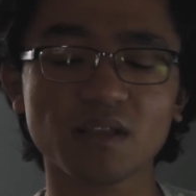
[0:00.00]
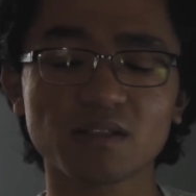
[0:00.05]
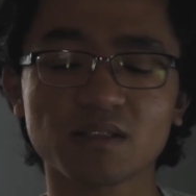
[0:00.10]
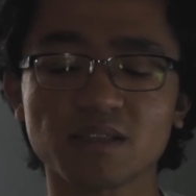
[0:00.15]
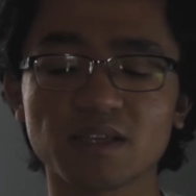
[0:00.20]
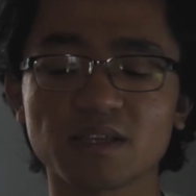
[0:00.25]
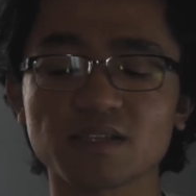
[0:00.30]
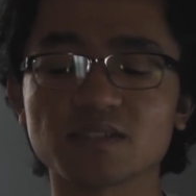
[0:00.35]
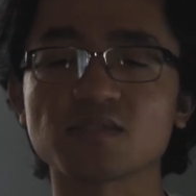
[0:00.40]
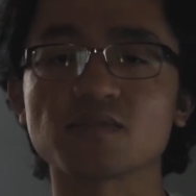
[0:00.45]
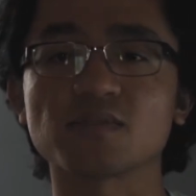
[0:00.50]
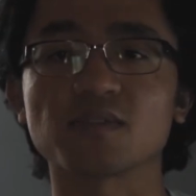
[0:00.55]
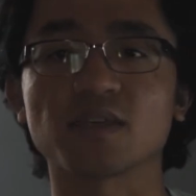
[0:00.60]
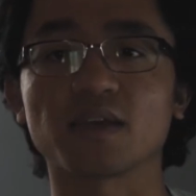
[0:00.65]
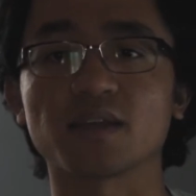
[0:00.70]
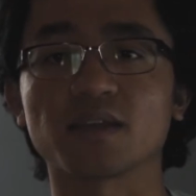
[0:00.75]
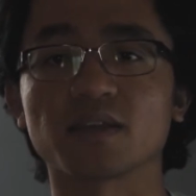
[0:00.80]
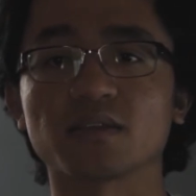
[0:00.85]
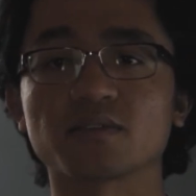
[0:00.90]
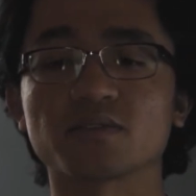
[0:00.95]
things of
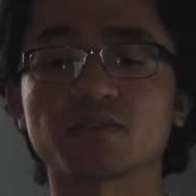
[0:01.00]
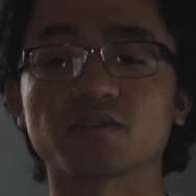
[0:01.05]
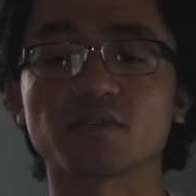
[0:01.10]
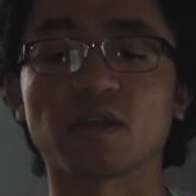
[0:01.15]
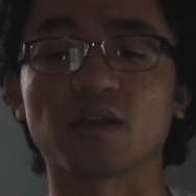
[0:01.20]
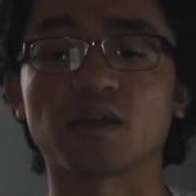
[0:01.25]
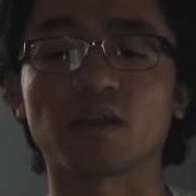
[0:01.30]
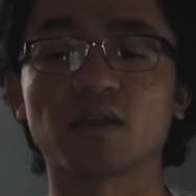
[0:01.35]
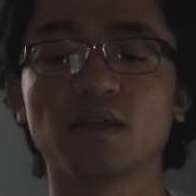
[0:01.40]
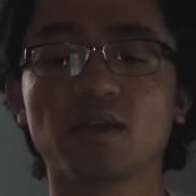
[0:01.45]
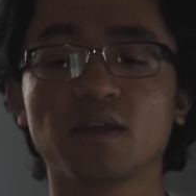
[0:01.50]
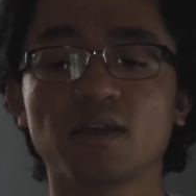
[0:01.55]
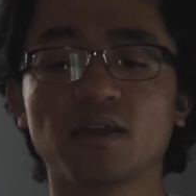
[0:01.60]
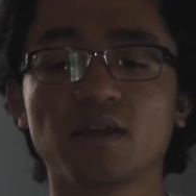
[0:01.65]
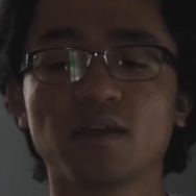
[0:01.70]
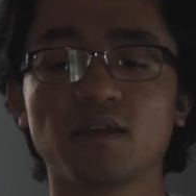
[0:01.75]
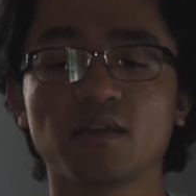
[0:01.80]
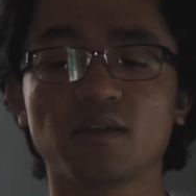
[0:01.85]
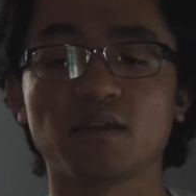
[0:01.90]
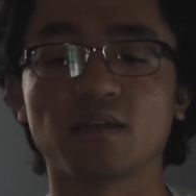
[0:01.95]
that nature.
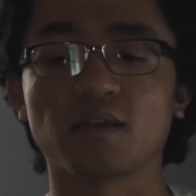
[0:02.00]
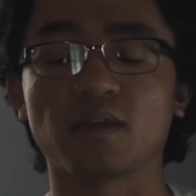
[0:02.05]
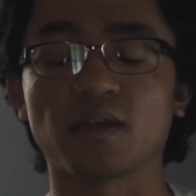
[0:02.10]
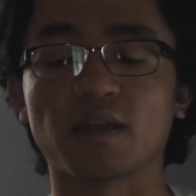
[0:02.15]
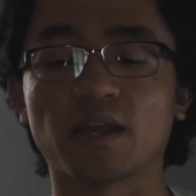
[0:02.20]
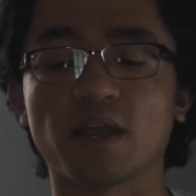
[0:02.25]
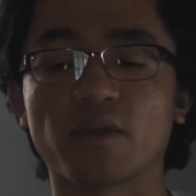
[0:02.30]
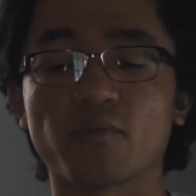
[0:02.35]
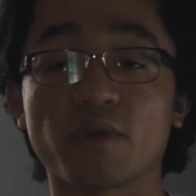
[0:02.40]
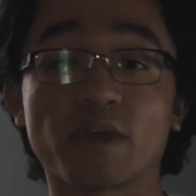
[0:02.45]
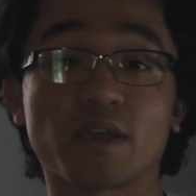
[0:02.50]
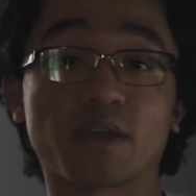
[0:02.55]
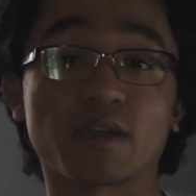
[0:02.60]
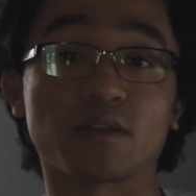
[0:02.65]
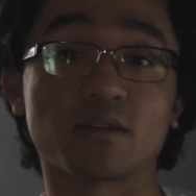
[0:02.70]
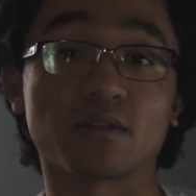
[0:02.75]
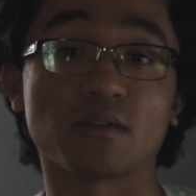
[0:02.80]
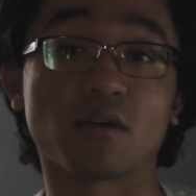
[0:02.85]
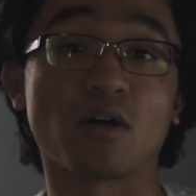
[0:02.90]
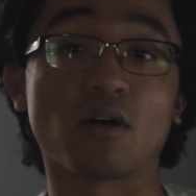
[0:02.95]
And I
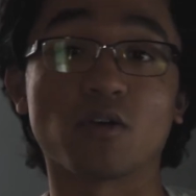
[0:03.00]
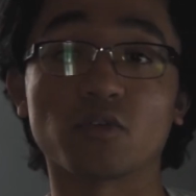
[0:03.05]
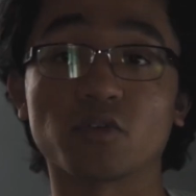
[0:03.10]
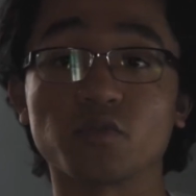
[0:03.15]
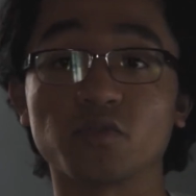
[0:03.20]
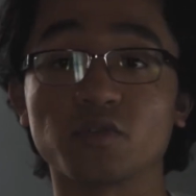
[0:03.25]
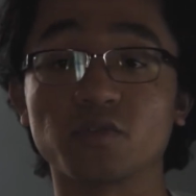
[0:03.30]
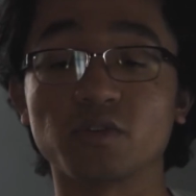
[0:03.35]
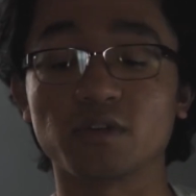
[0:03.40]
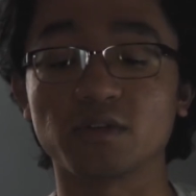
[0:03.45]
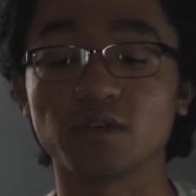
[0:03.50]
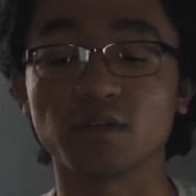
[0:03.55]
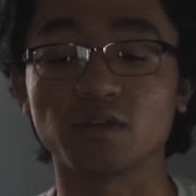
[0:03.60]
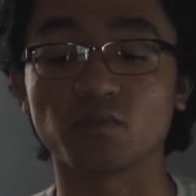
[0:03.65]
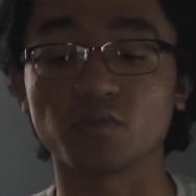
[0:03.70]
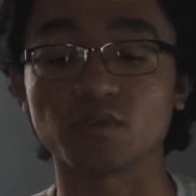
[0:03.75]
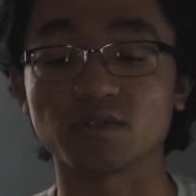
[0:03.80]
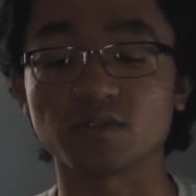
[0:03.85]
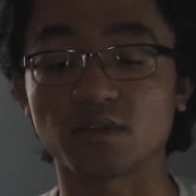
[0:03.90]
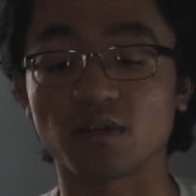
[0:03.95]
reckon all you did need
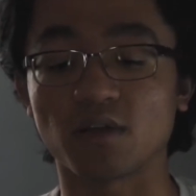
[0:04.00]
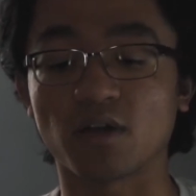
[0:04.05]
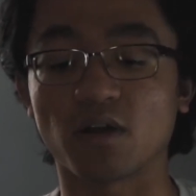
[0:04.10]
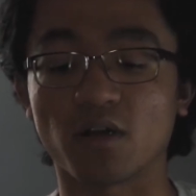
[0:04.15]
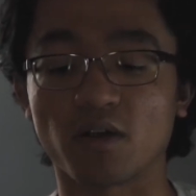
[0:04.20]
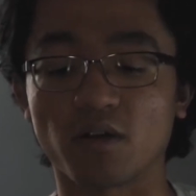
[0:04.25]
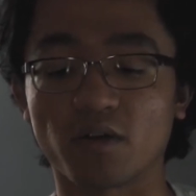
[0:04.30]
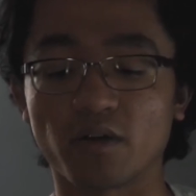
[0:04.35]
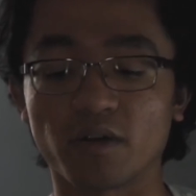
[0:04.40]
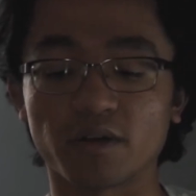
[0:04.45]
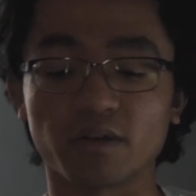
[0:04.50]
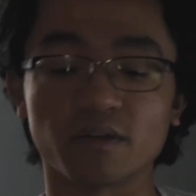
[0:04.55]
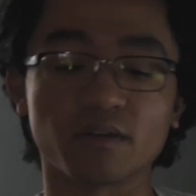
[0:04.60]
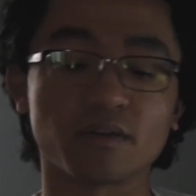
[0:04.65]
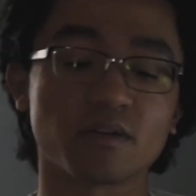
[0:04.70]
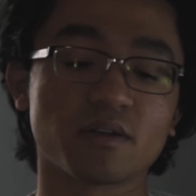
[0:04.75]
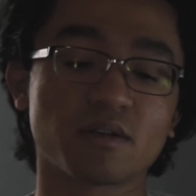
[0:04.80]
was a car, and,